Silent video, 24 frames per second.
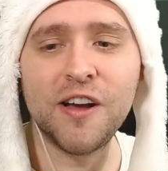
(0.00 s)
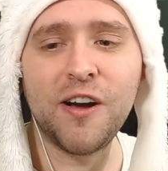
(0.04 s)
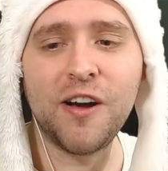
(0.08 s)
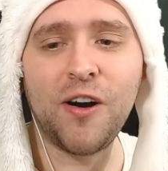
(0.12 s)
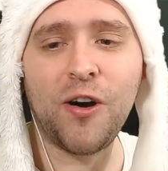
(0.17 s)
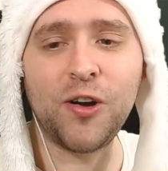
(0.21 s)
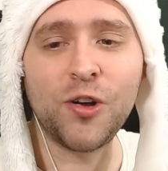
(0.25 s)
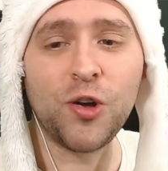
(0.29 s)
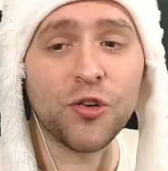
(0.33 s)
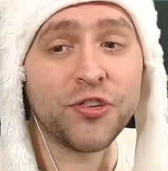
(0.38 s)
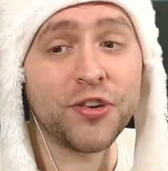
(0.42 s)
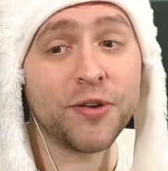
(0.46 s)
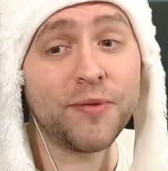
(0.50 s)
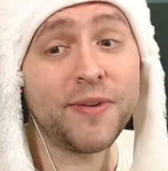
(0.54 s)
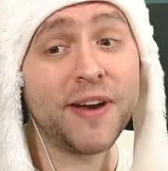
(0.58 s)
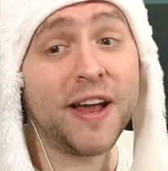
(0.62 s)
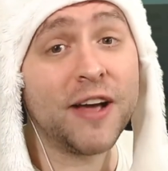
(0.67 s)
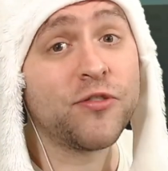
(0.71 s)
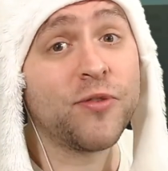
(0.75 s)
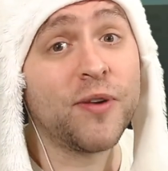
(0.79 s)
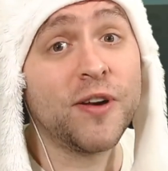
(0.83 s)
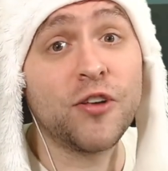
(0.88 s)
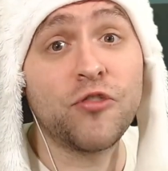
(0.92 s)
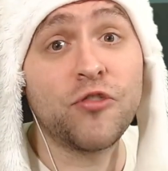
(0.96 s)
I also
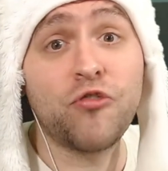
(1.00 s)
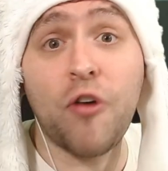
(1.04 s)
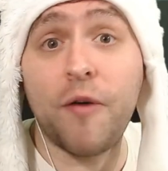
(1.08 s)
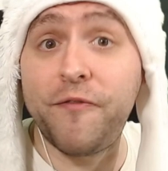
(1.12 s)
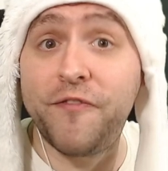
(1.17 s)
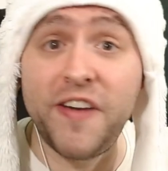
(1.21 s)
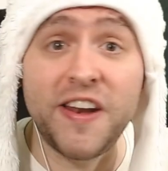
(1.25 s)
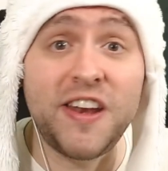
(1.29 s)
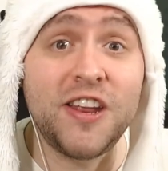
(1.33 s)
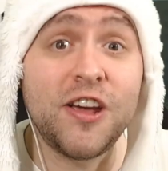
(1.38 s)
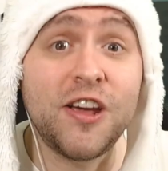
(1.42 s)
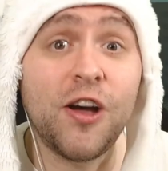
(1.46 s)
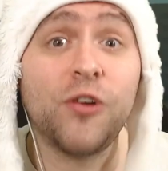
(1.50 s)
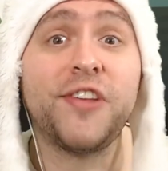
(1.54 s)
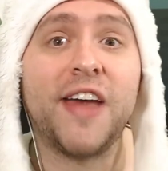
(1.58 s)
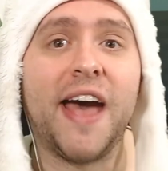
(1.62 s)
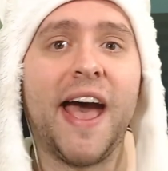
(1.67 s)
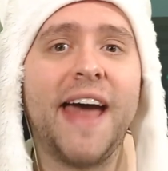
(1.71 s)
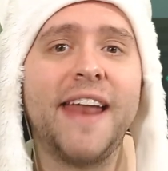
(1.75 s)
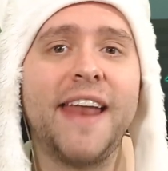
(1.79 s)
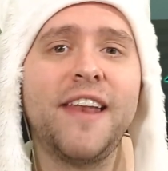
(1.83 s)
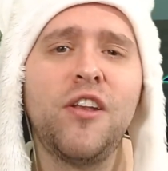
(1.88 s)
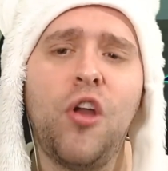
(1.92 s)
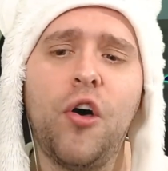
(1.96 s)
announce when I drop videos
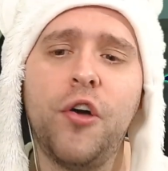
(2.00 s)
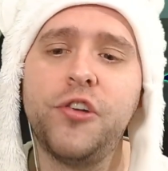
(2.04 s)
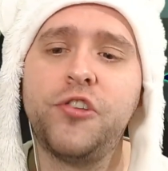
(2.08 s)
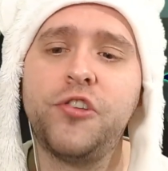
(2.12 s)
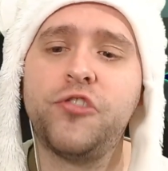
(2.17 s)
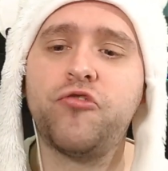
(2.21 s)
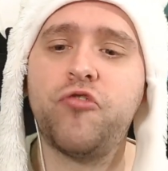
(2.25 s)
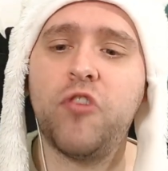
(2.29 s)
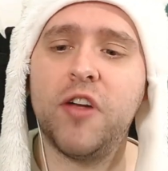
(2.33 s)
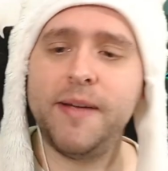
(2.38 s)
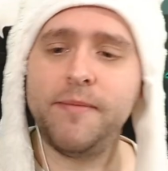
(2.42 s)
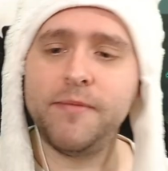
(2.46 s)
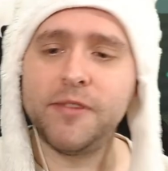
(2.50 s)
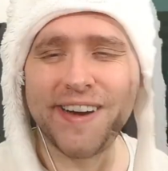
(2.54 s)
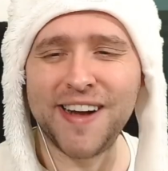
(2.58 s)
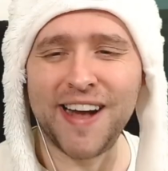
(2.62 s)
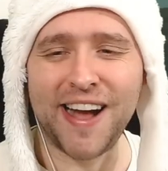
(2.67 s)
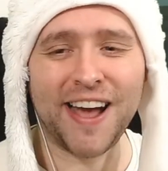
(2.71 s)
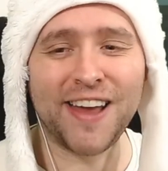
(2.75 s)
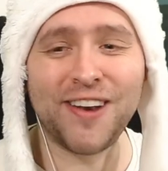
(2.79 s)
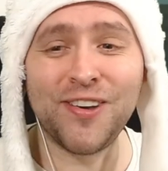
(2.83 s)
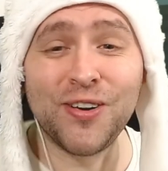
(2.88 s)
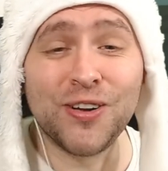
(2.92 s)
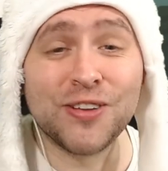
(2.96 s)
and live streams,
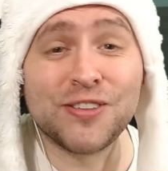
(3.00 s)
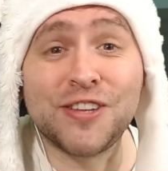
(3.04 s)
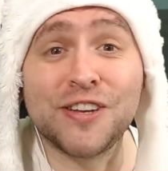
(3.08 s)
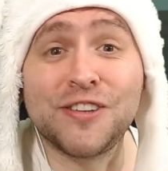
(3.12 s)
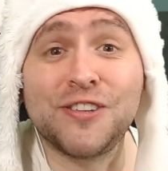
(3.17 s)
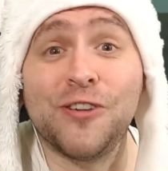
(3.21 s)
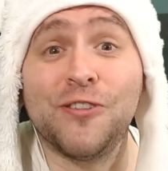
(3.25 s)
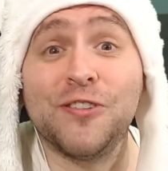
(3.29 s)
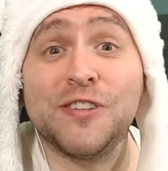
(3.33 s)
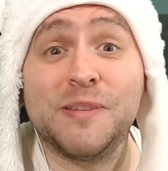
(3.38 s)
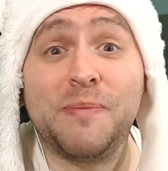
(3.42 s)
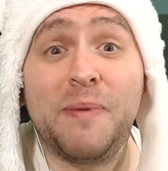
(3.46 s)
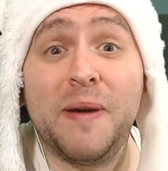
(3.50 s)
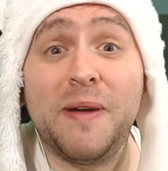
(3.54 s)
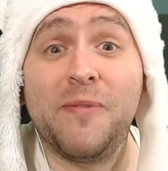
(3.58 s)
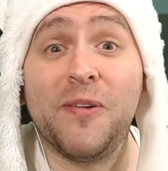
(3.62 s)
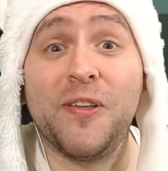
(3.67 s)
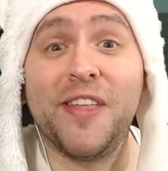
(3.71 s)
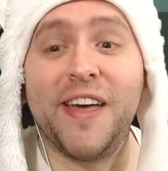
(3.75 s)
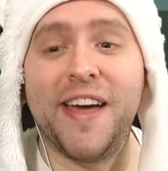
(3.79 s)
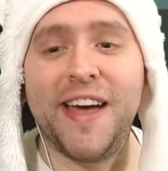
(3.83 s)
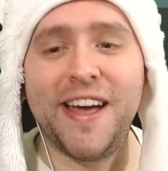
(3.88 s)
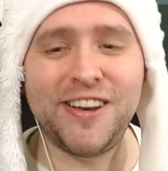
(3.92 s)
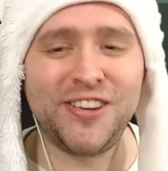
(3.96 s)
and I also talk to people there.